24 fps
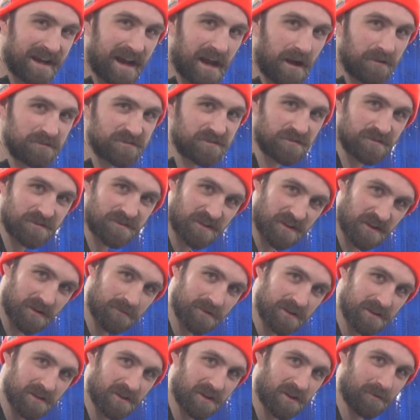down, so it's gonna
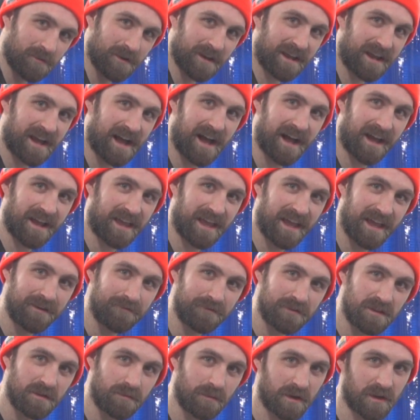be a little bit concave
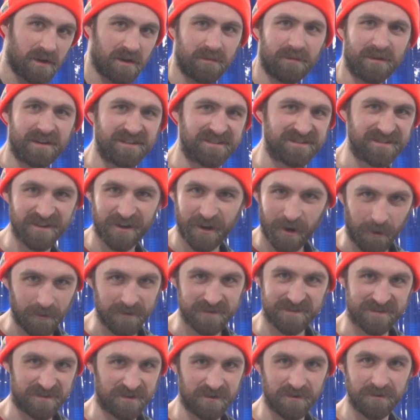in the middle, but it's a
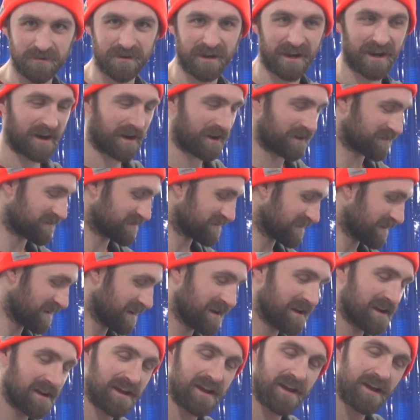coaster, who cares?
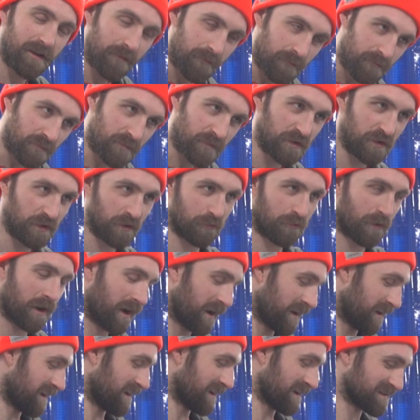You're
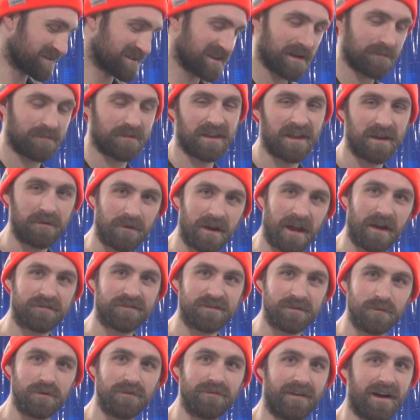right, except then we have
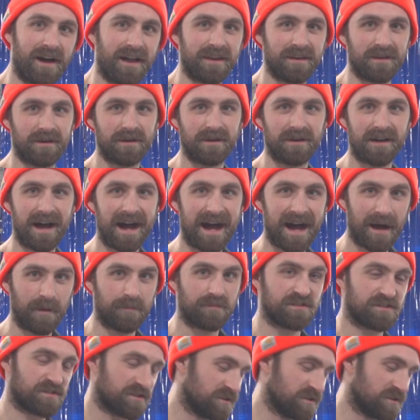to move on to op